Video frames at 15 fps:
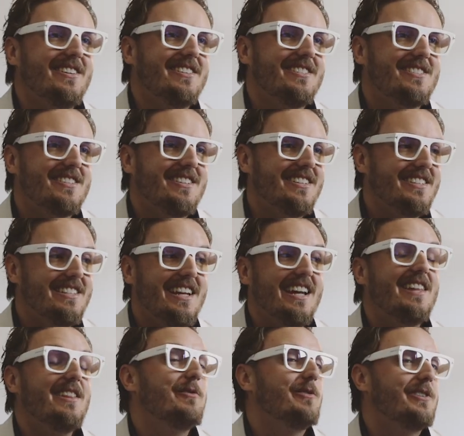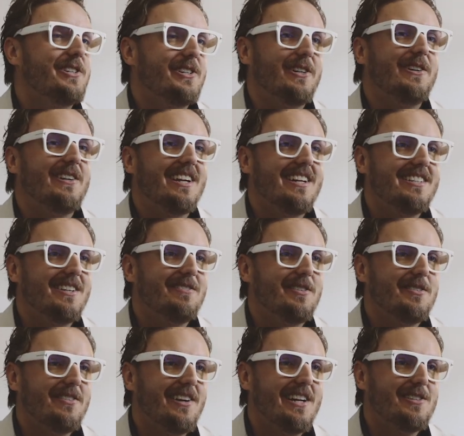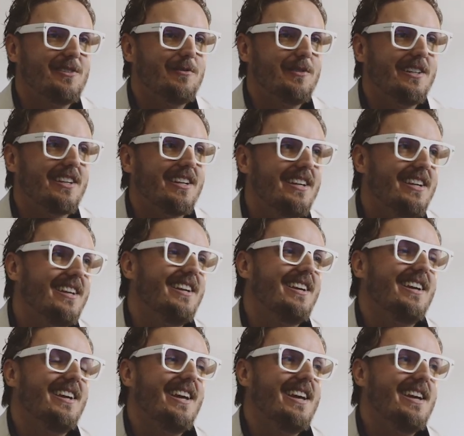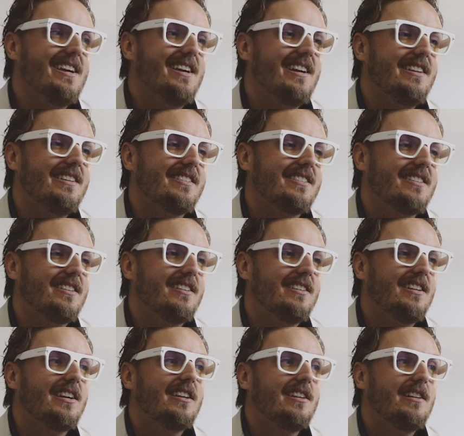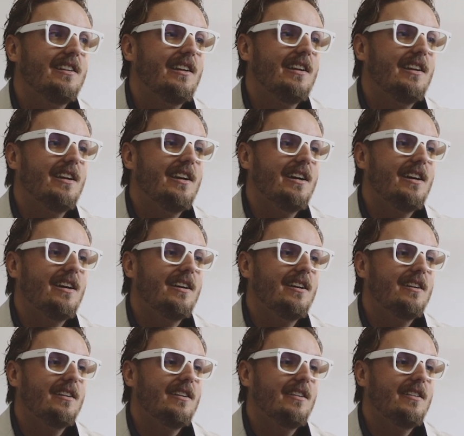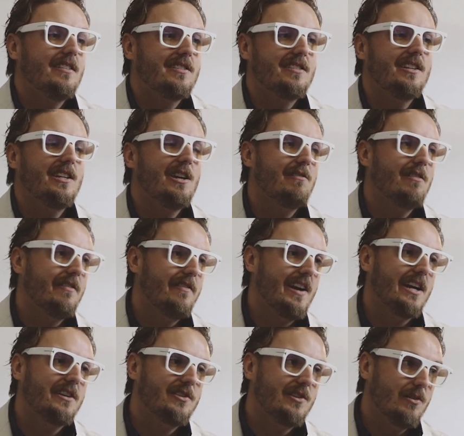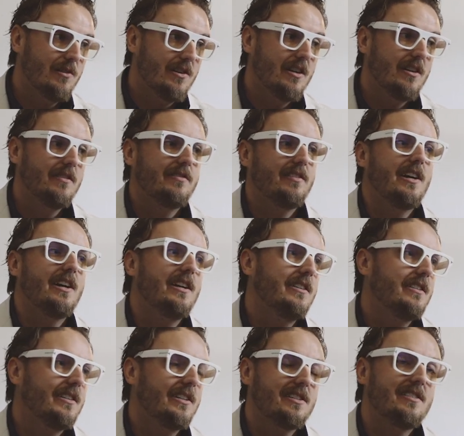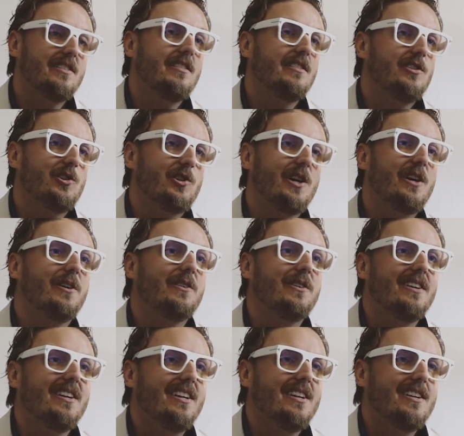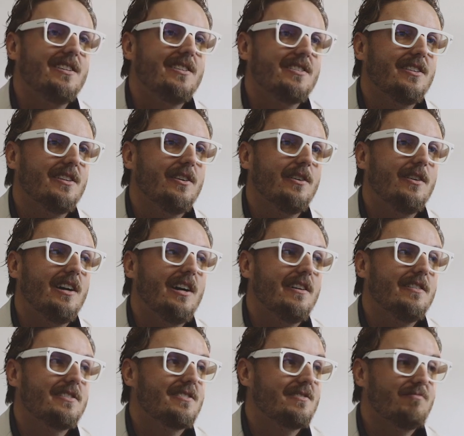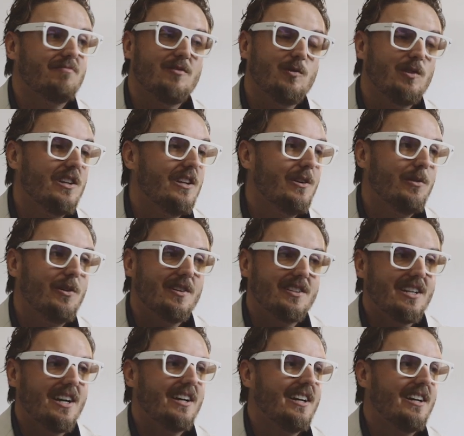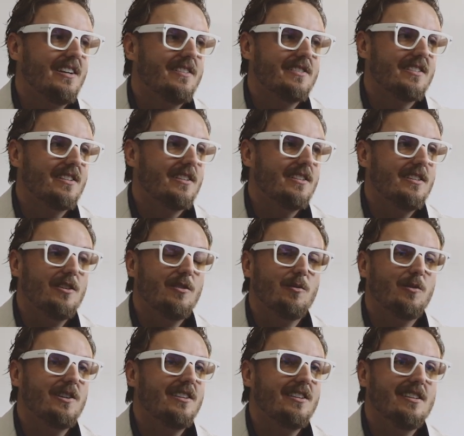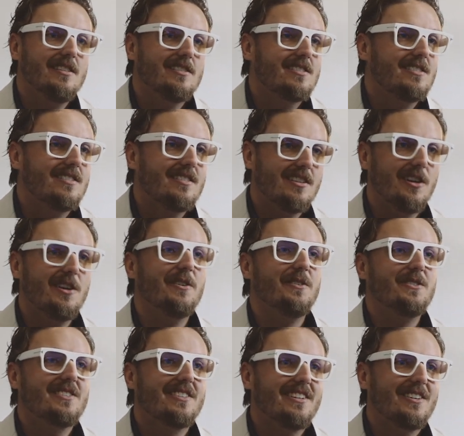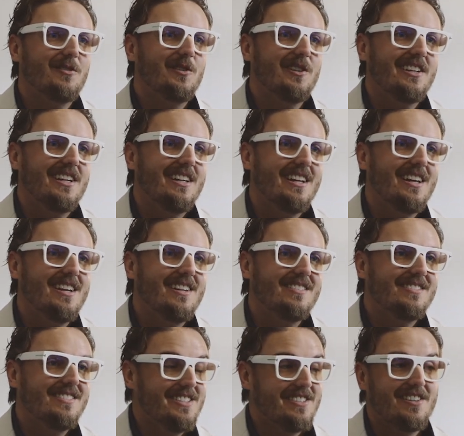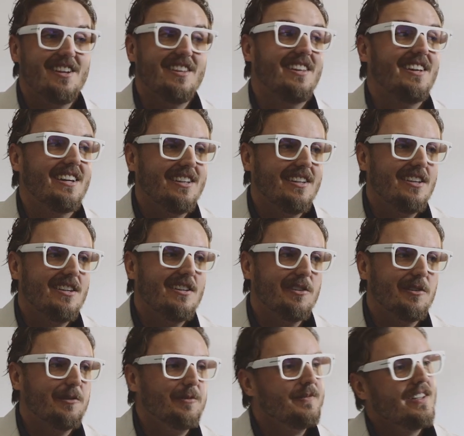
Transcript: It's the day that we're showing at Denver Fashion Week. And luckily, the CEO of our factory wanted to fly in to like see the show. So I was, you know, we were talking, I was like, dude, where are these clothes? Like, what can I, is there anything I can do?